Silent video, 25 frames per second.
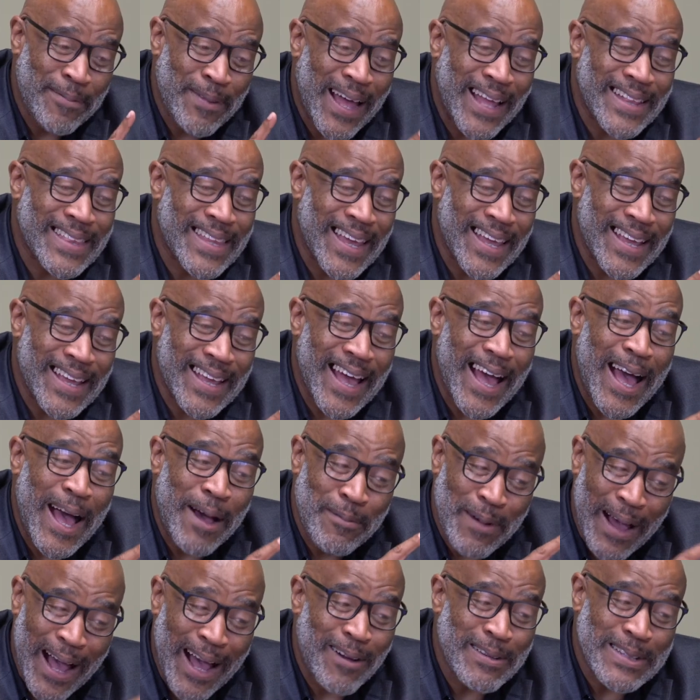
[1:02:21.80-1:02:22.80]
not that guy.
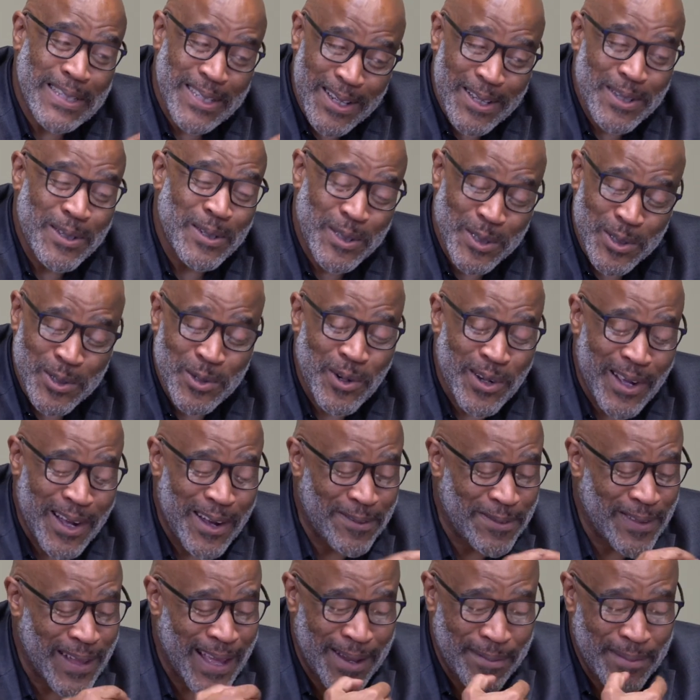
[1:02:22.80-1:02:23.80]
I'll tell you a story
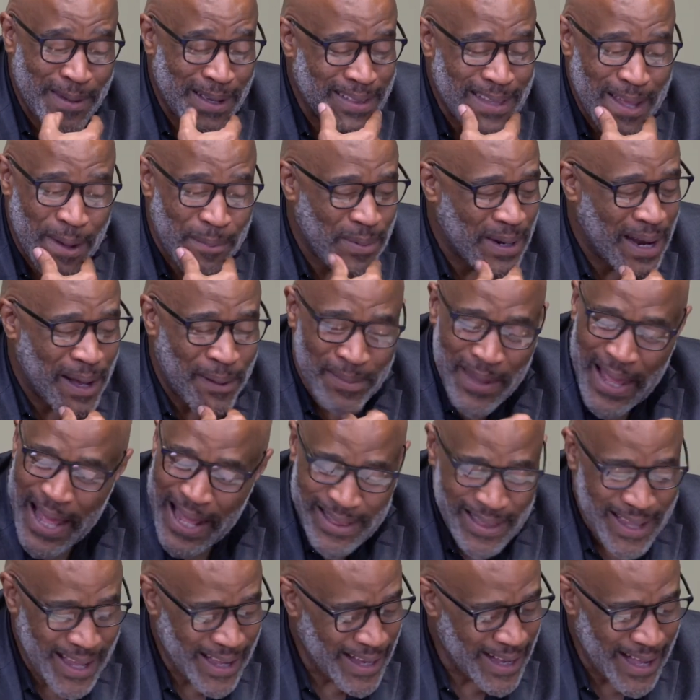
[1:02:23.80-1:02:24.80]
offline about that, but I'm
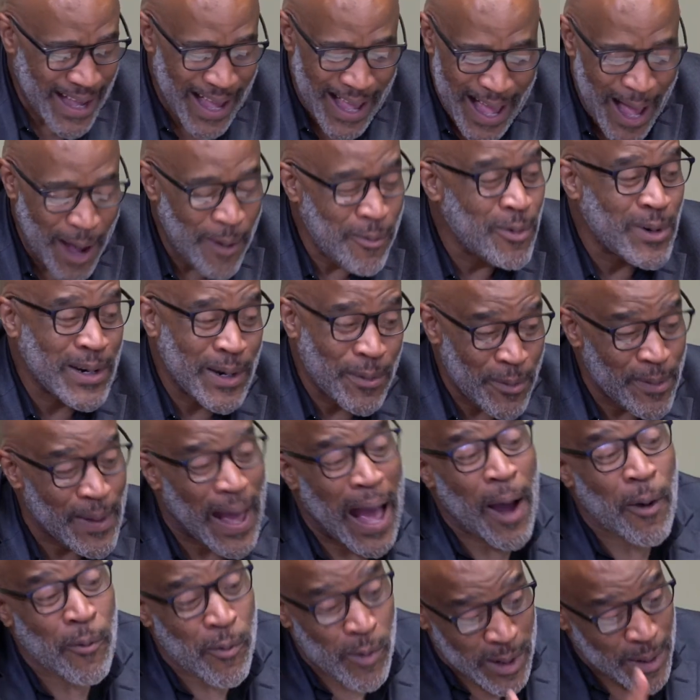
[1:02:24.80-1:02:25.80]
not that guy. I
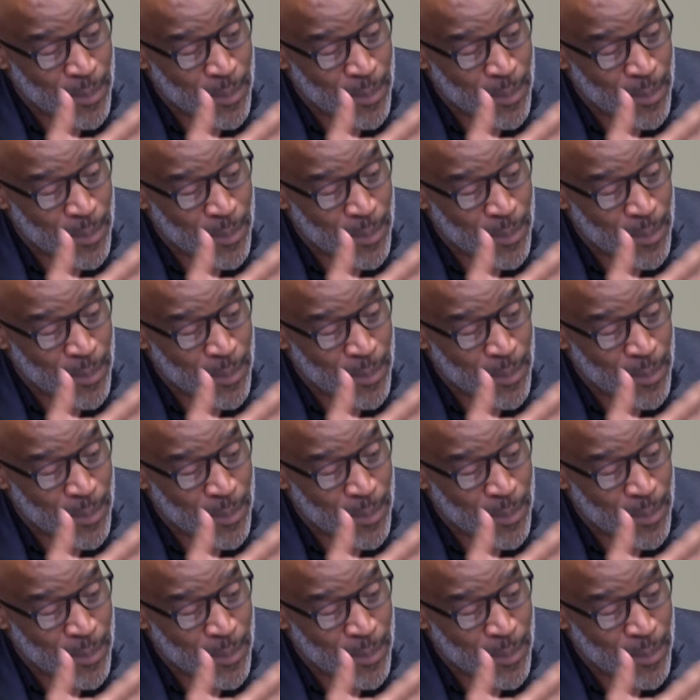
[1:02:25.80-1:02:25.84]
want